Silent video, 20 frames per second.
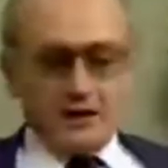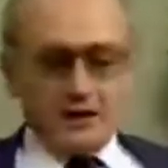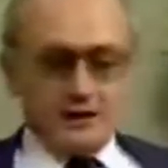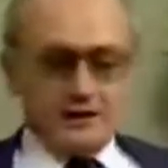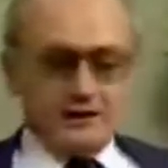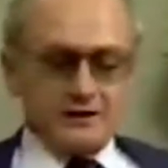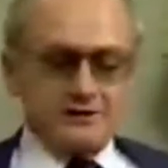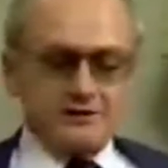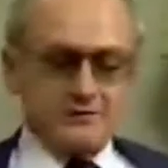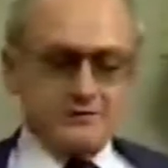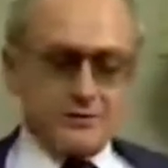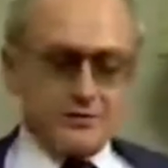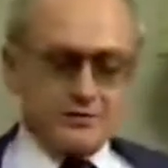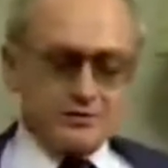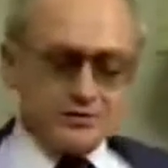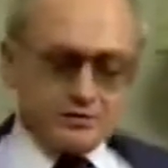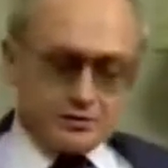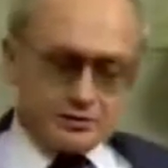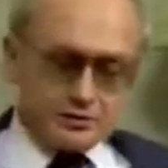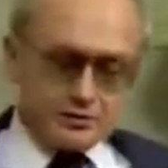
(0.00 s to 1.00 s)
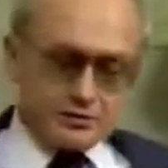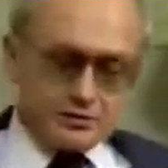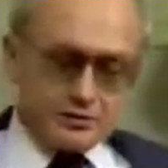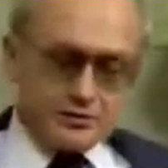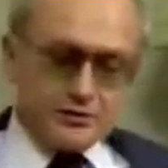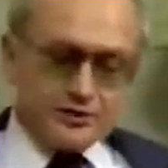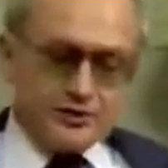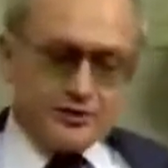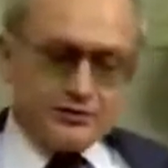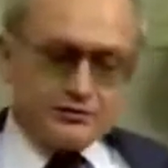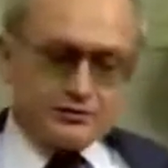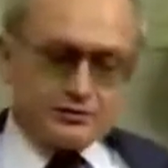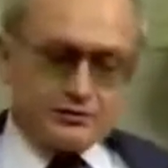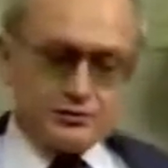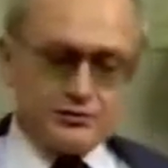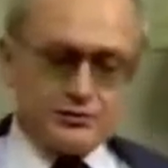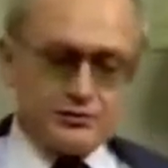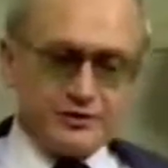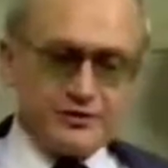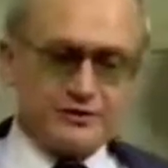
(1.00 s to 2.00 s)
exposure to
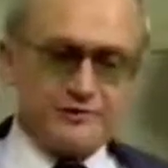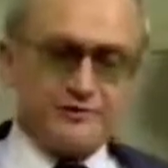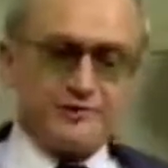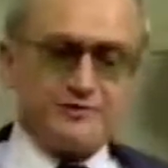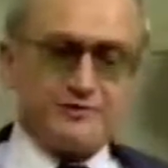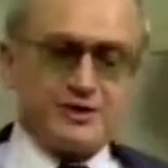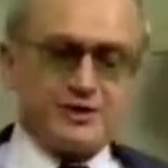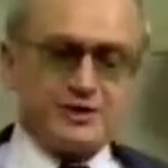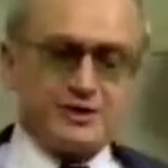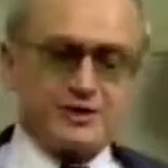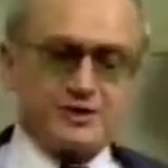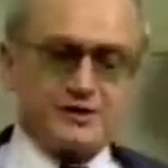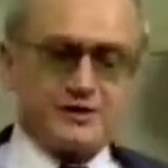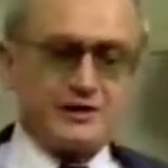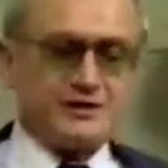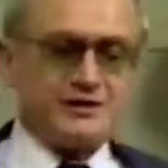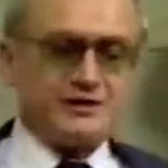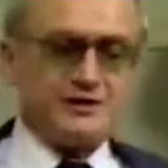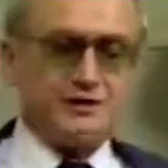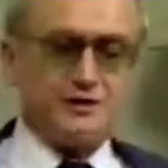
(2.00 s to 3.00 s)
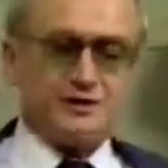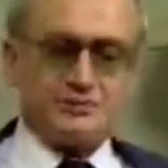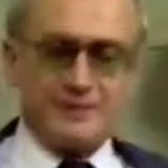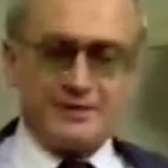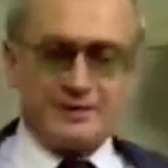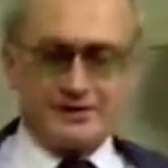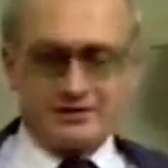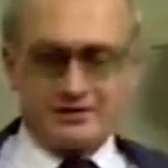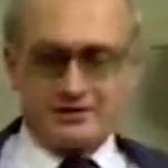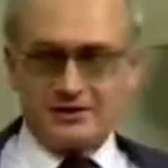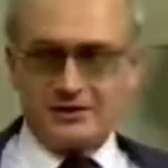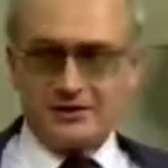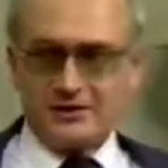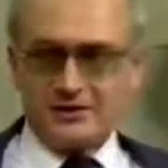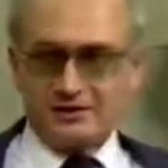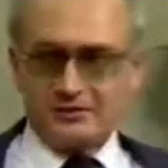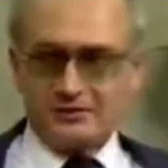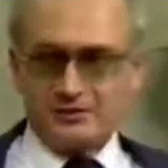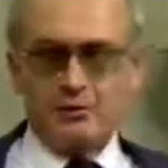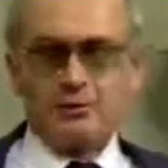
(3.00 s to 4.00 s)
true information does not matter
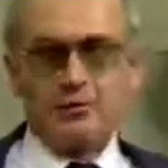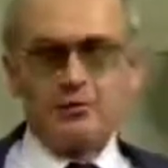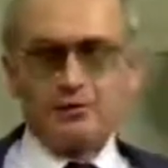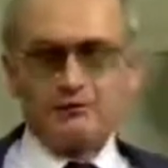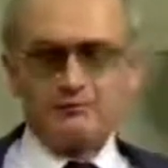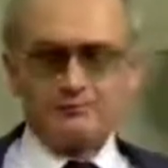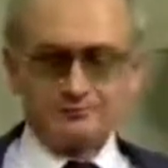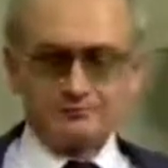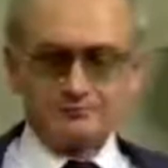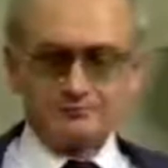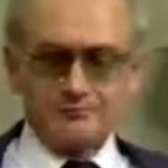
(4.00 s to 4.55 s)
anymore.